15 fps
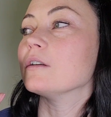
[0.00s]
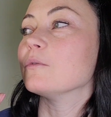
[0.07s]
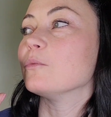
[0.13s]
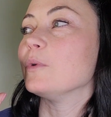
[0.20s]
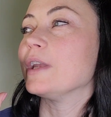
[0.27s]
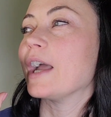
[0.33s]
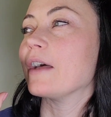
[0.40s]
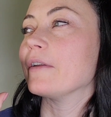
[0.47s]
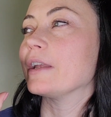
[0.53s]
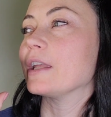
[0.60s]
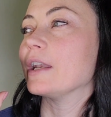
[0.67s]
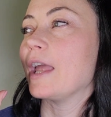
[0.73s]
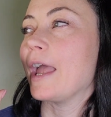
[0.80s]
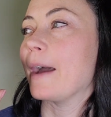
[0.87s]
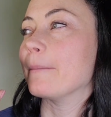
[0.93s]
We got like
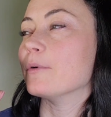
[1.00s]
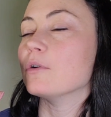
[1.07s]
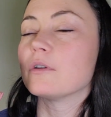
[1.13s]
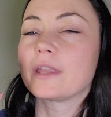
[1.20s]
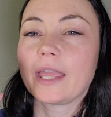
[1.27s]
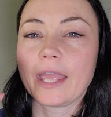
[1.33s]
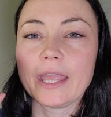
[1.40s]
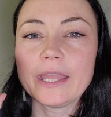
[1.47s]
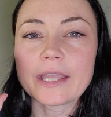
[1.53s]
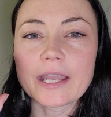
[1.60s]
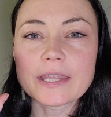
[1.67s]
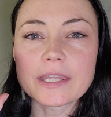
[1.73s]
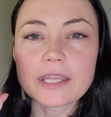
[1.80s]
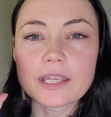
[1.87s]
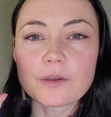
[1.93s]
an apple cake,
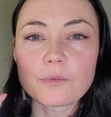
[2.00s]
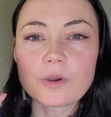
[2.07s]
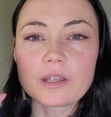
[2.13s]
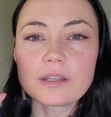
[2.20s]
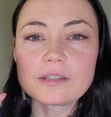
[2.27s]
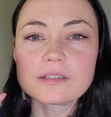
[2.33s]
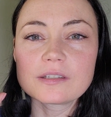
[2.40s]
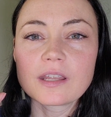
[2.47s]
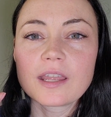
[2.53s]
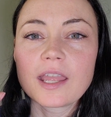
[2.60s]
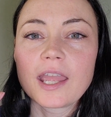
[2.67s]
I think it was.